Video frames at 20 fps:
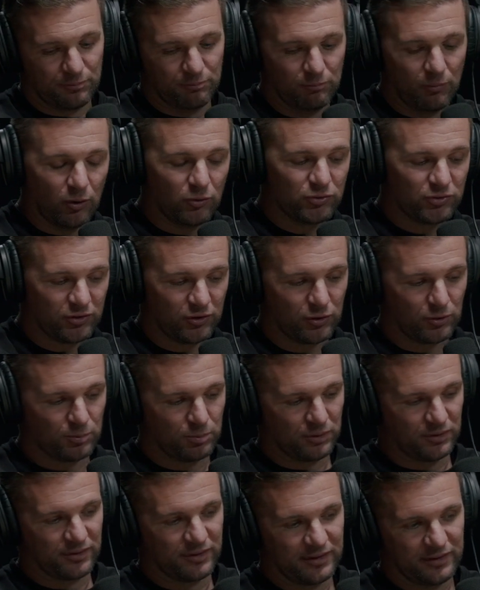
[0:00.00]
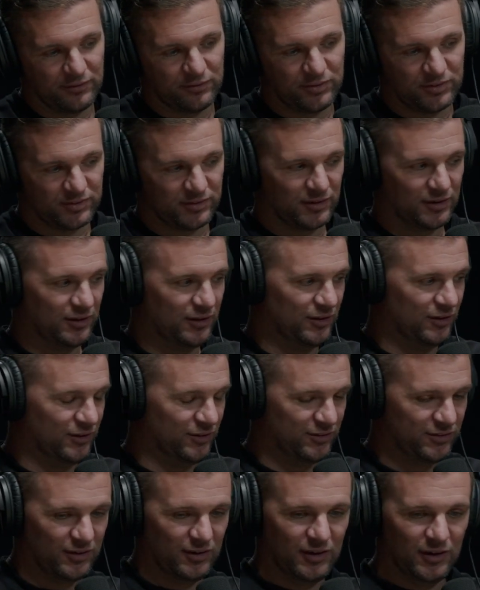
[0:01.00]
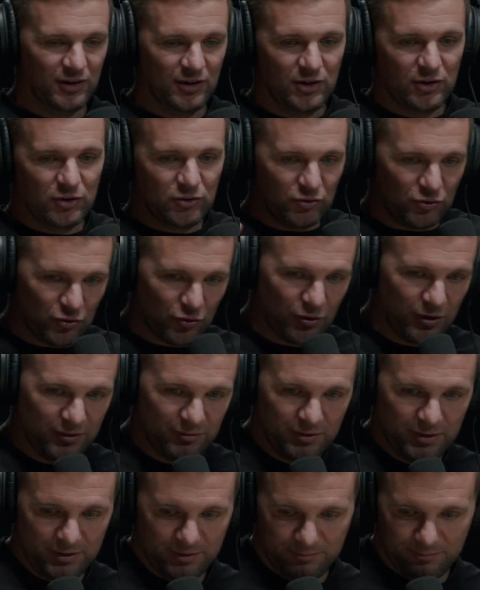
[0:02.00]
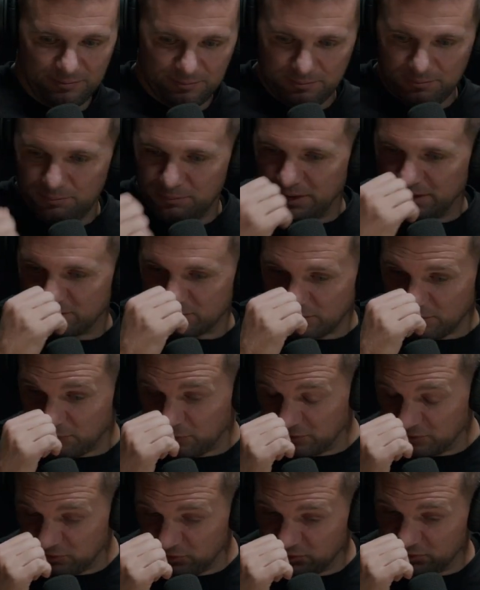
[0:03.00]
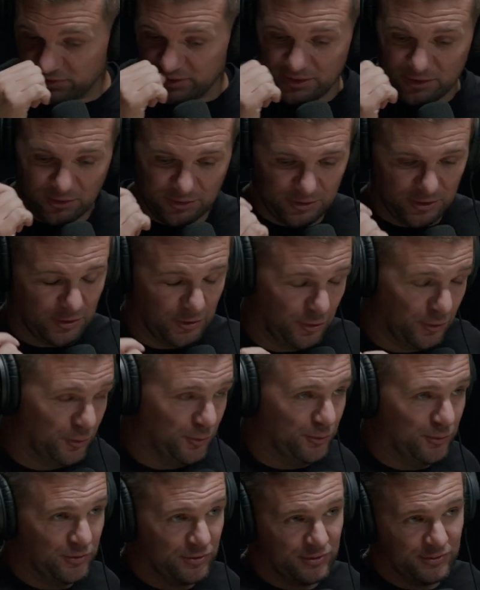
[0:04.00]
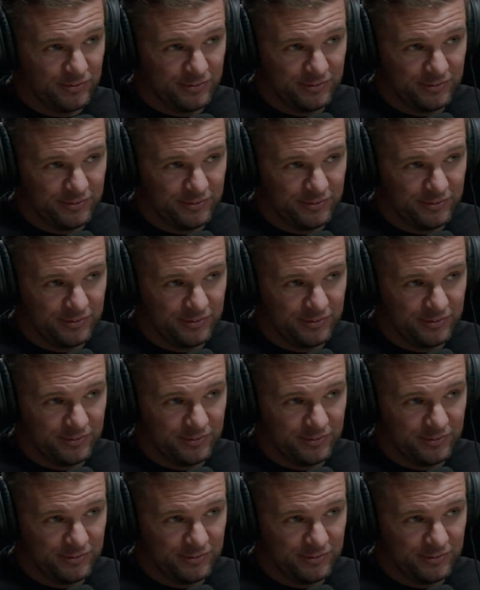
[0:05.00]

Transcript: most of your beliefs is driven based off what you see on the news,